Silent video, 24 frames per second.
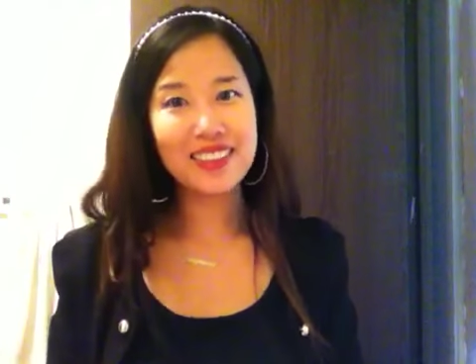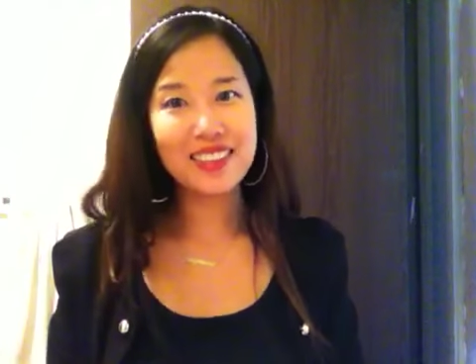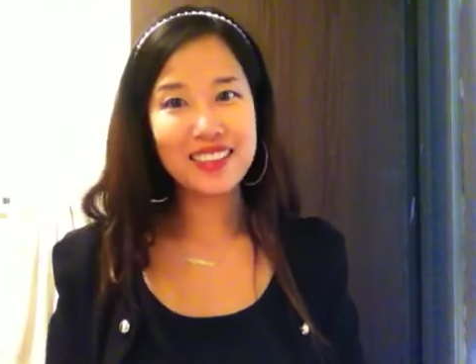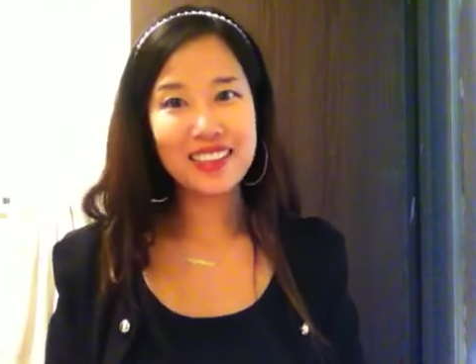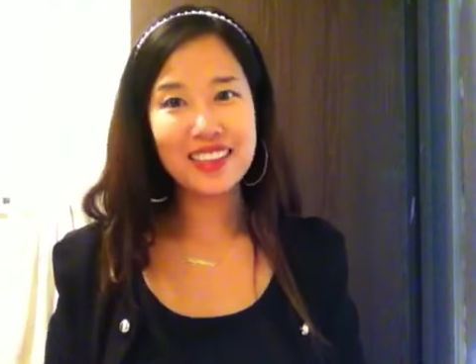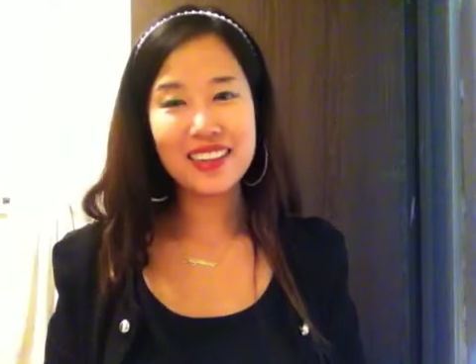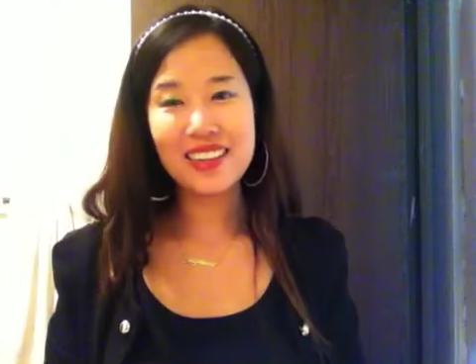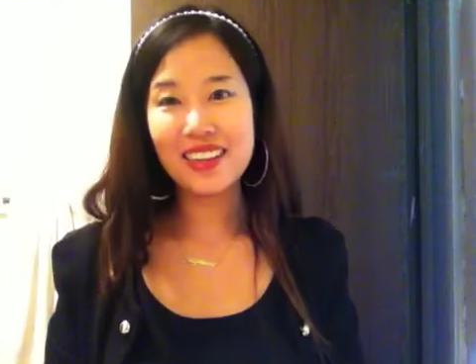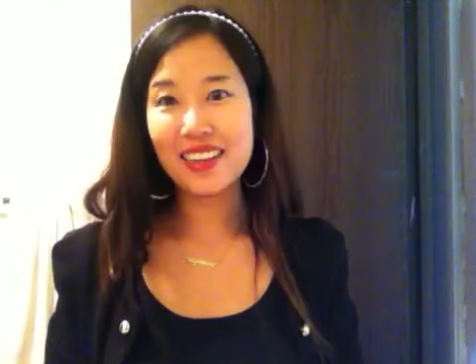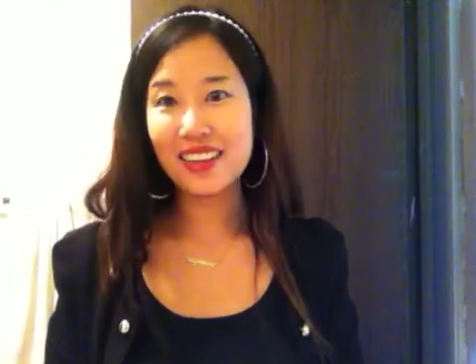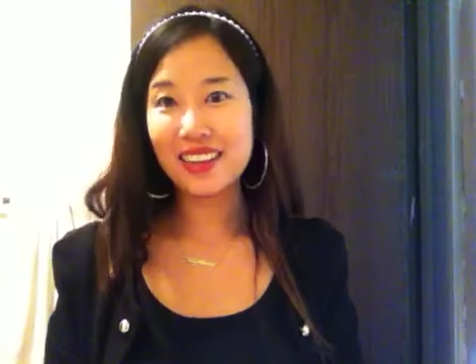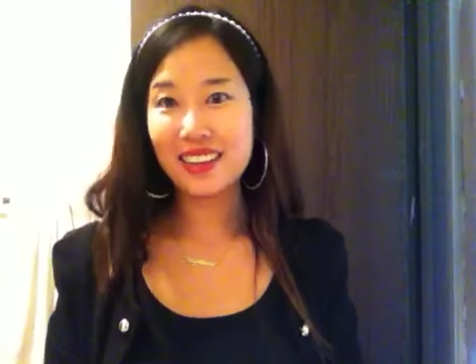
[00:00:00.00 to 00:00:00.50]

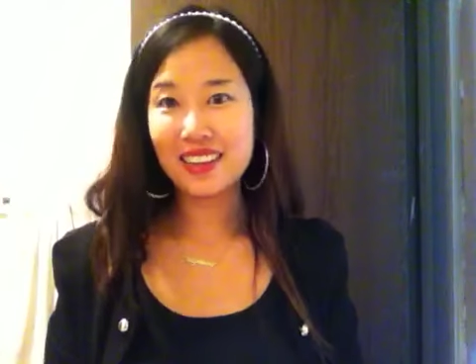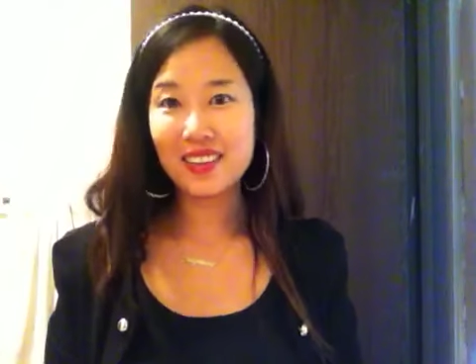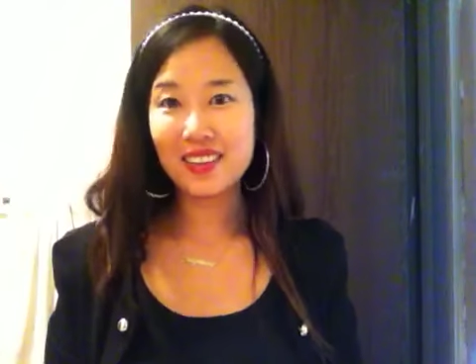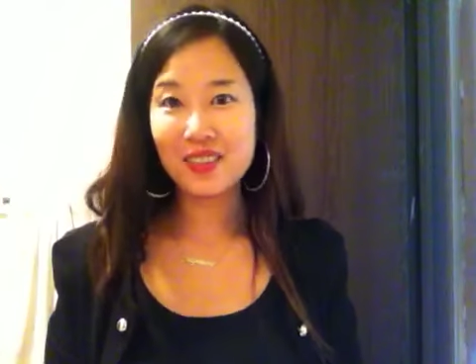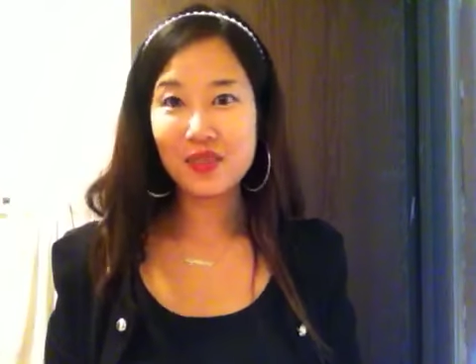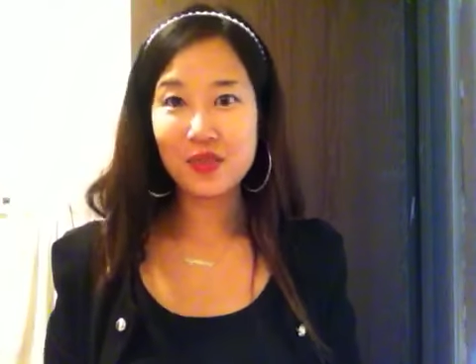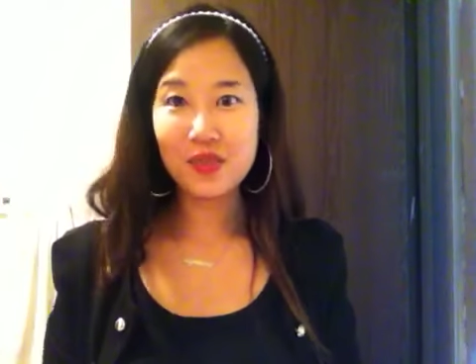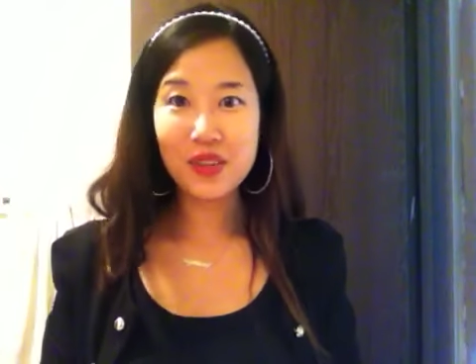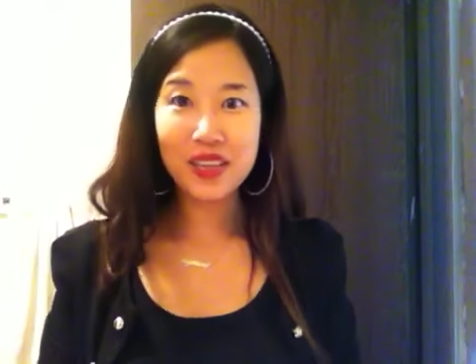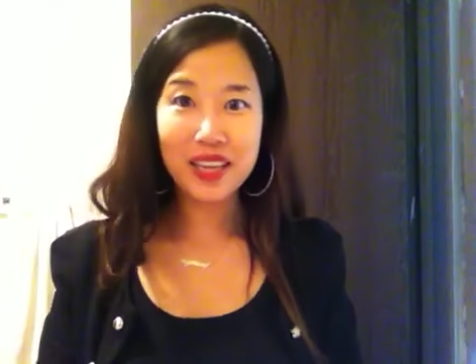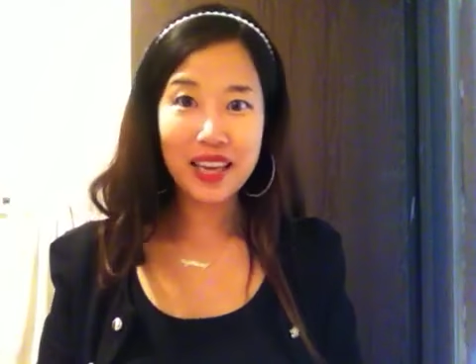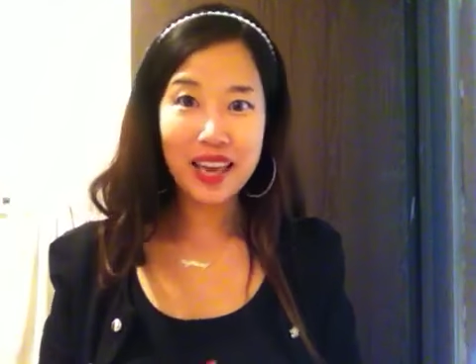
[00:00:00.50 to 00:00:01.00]
and then like
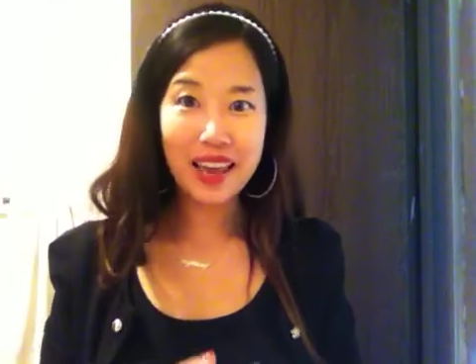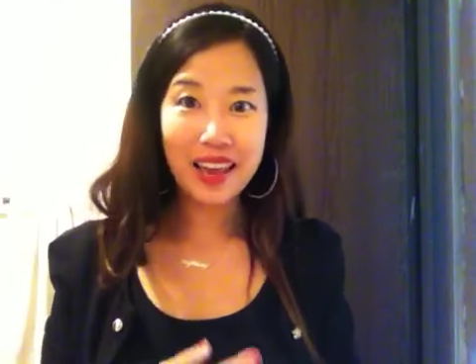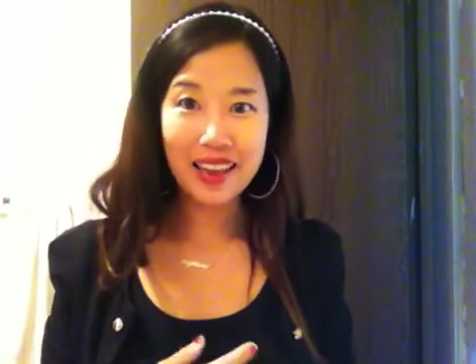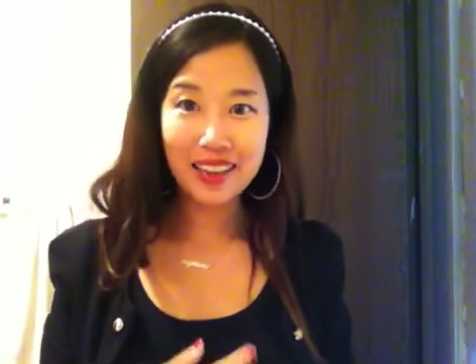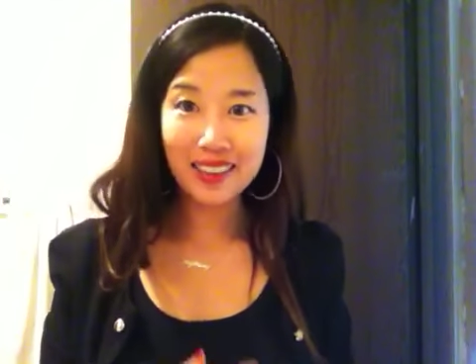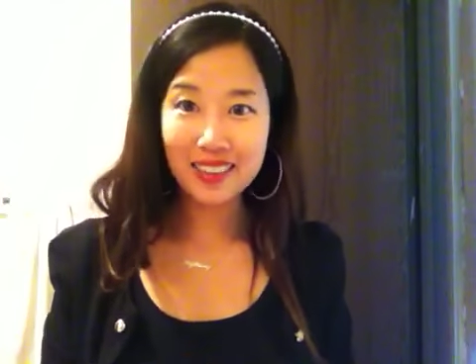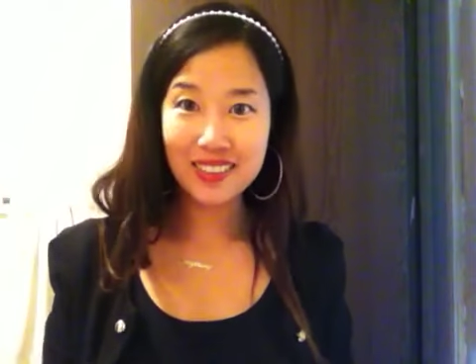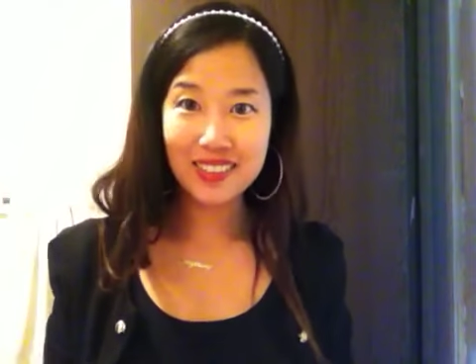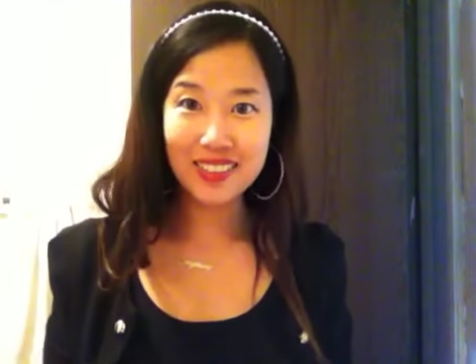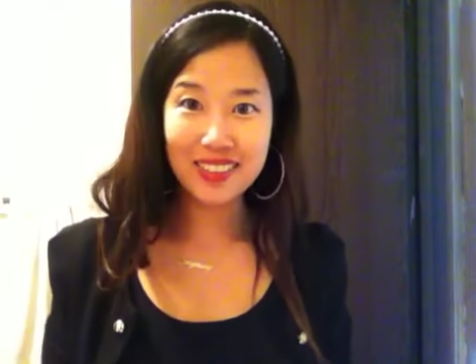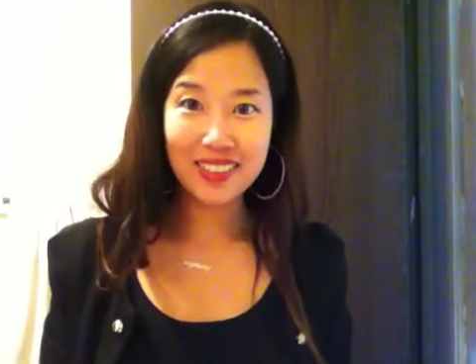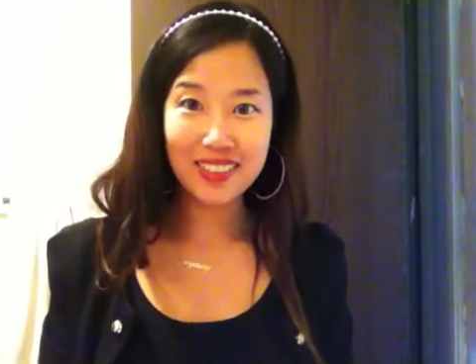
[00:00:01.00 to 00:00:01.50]
we
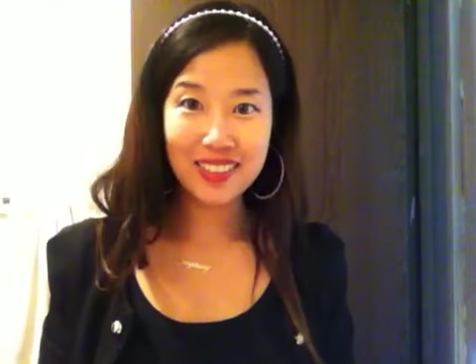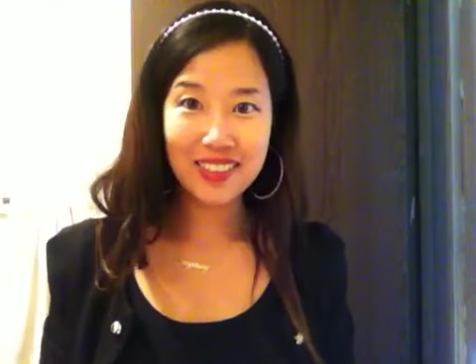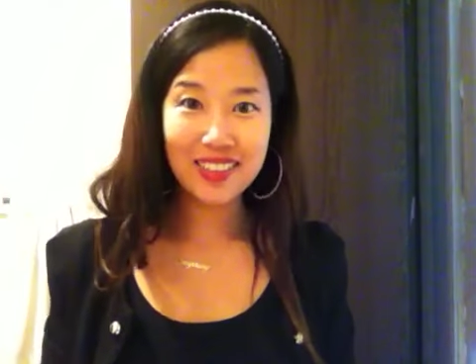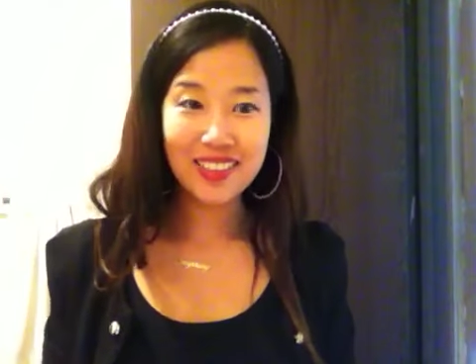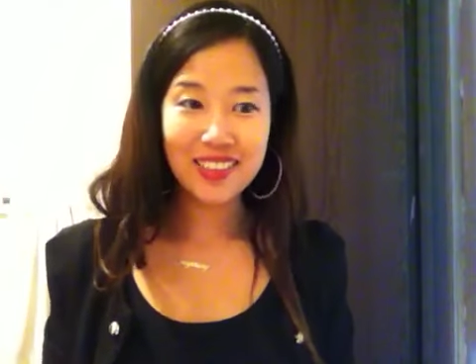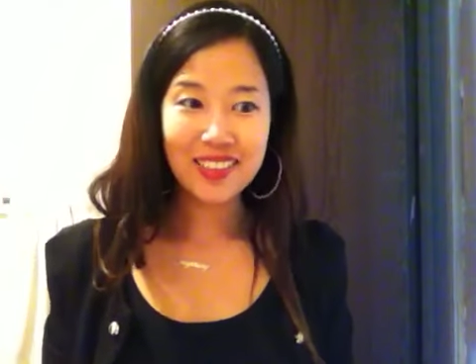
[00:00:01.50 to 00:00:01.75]
ate